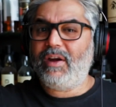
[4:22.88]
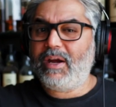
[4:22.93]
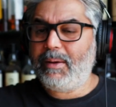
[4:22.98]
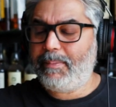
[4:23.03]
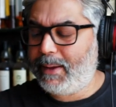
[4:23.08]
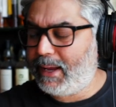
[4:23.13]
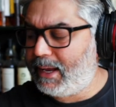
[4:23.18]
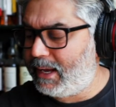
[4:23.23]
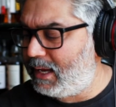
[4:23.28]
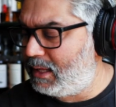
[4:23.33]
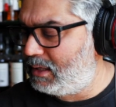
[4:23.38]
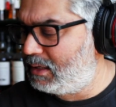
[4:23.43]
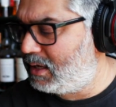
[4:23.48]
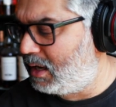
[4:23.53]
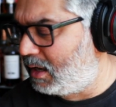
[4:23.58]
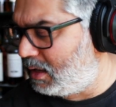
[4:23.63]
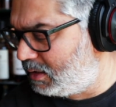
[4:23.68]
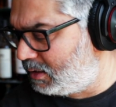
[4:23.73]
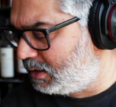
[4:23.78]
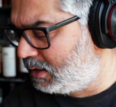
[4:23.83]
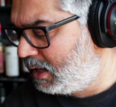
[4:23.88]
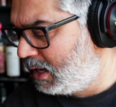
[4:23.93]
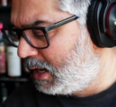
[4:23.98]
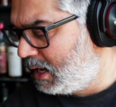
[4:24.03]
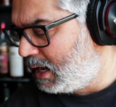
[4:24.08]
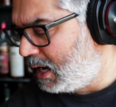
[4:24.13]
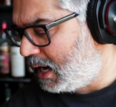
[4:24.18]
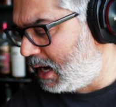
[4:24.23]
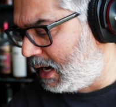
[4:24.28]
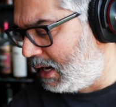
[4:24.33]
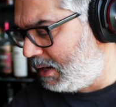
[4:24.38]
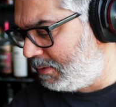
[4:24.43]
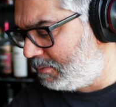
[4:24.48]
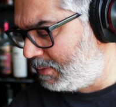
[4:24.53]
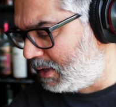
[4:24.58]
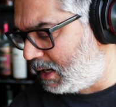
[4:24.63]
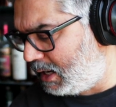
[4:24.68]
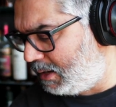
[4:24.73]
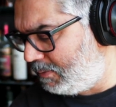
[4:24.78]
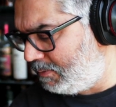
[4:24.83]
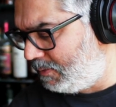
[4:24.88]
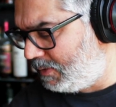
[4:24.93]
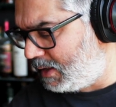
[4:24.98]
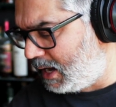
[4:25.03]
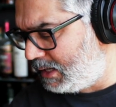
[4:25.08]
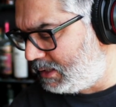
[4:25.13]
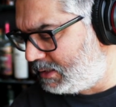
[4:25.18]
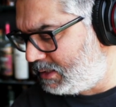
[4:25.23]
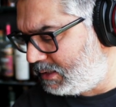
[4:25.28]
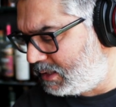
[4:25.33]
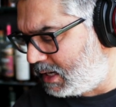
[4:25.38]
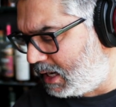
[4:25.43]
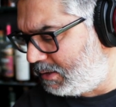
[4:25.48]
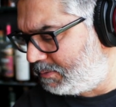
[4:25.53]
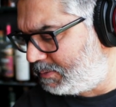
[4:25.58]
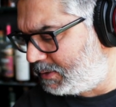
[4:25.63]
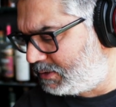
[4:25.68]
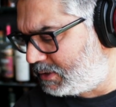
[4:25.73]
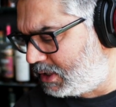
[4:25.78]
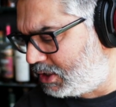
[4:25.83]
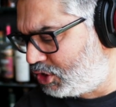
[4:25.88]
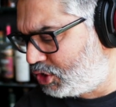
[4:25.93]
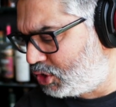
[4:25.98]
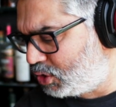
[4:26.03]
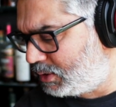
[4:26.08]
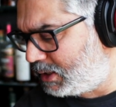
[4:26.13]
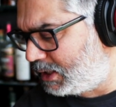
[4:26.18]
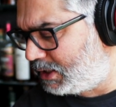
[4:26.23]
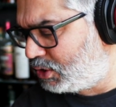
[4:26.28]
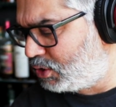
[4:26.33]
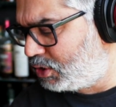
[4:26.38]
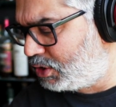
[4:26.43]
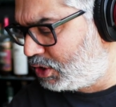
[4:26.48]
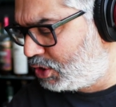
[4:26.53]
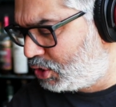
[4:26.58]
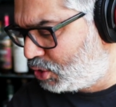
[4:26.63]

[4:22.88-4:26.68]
very pale color. I'm 99% sure that they